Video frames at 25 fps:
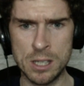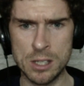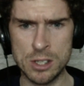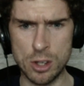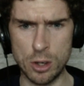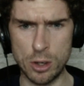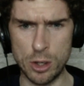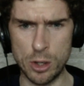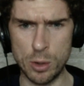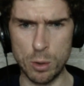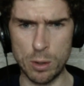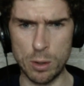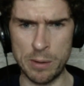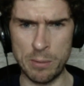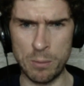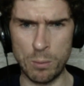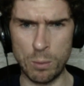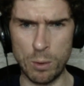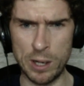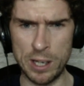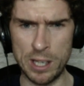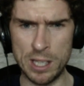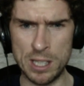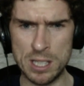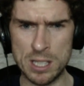So you would have
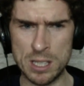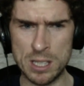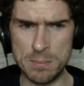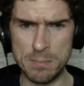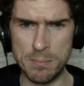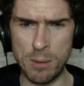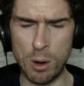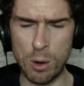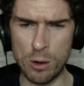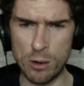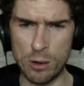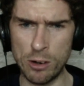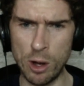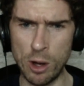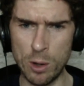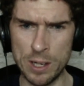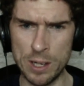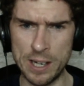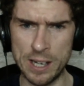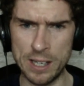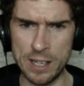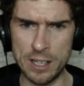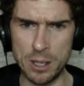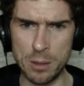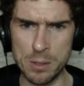with Motorola
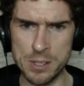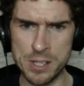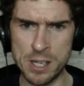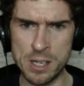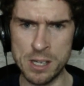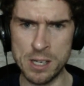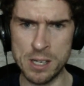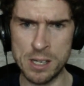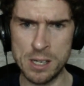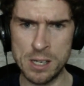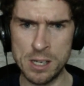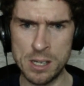that year, was it?